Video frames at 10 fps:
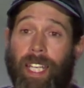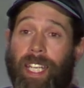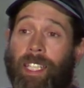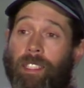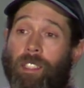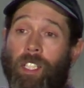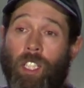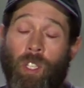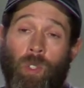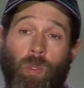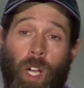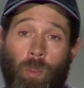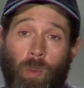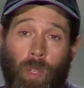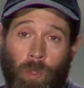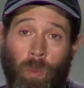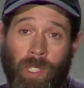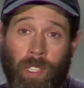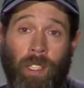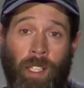And he's like, you know, I, I'd
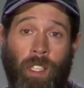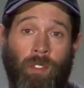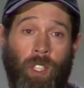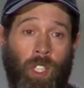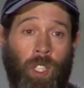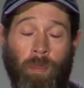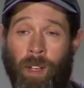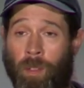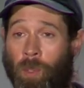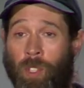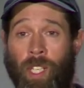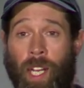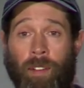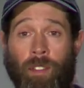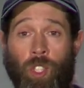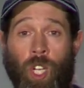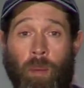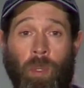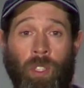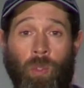really like it if you could come out. I'm only going to have the shop
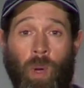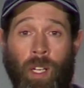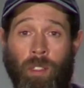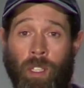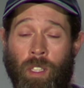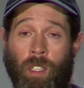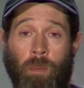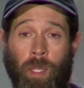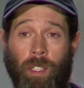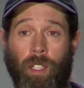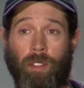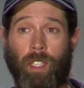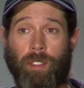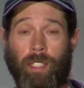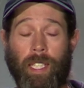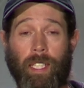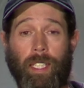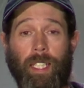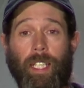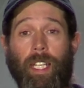a little while longer, but I'd love you to see it.
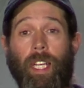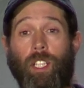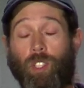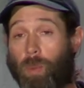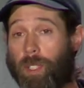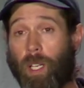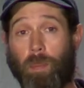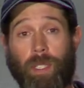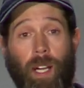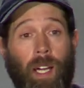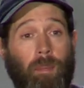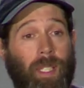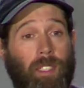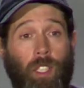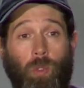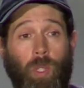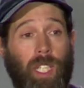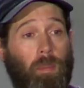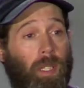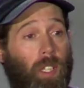So we set up a time. He's like, we'll
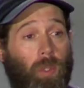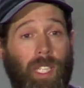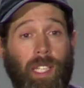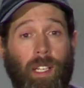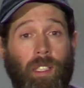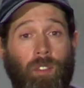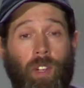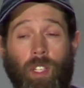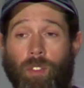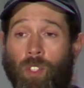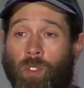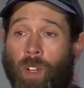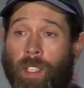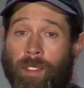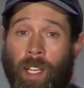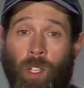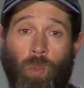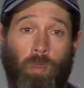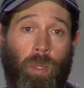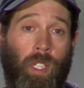keep it low key. I'll invite a few friends out. We'll
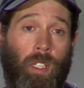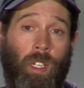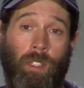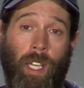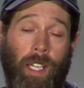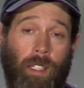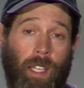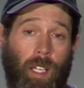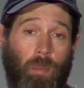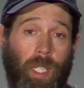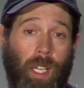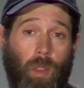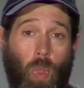print all day, and that'll be it.